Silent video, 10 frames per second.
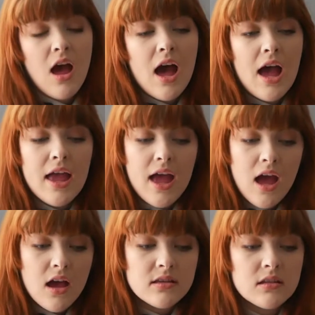I
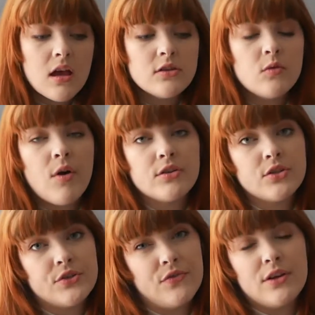ask as you watch
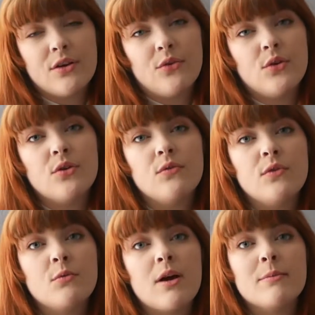this video that you
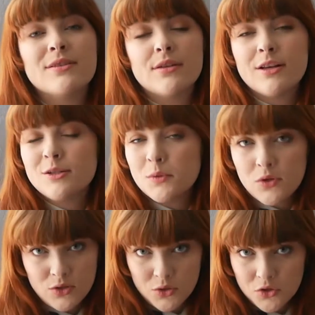view my mistakes with
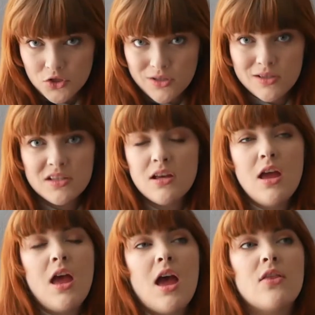indulgence,
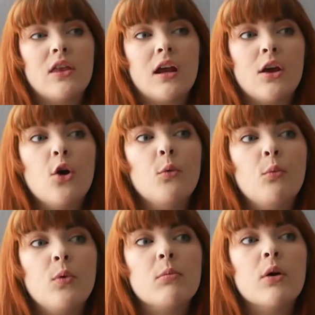and that I
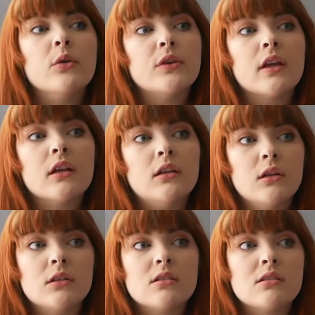hope we both can
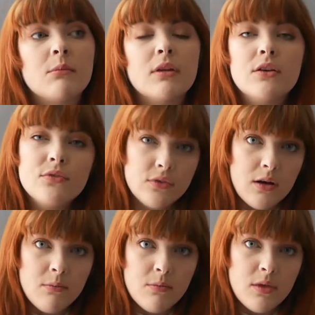learn something
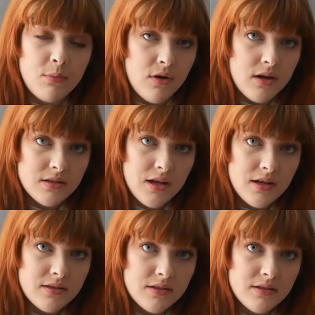from the
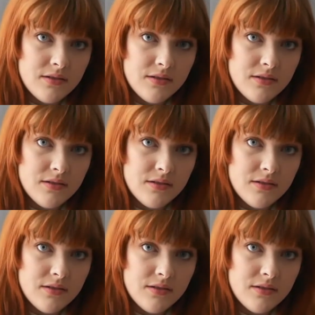process.